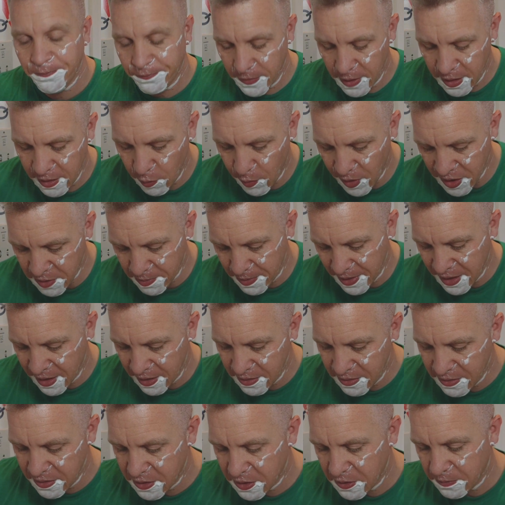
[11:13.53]
in the West
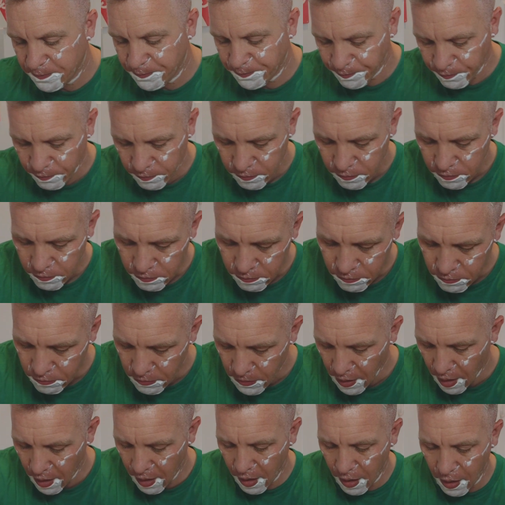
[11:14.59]
Midlands.
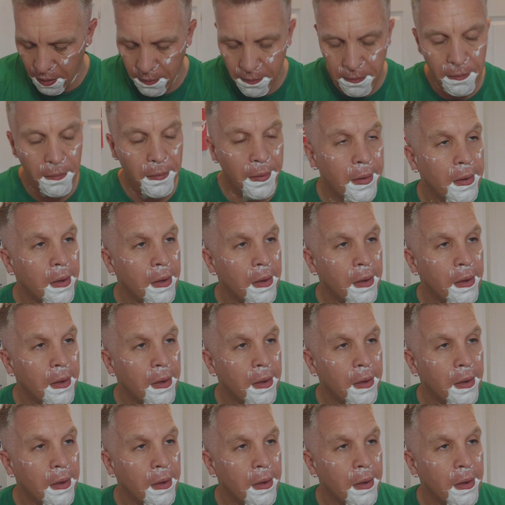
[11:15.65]
I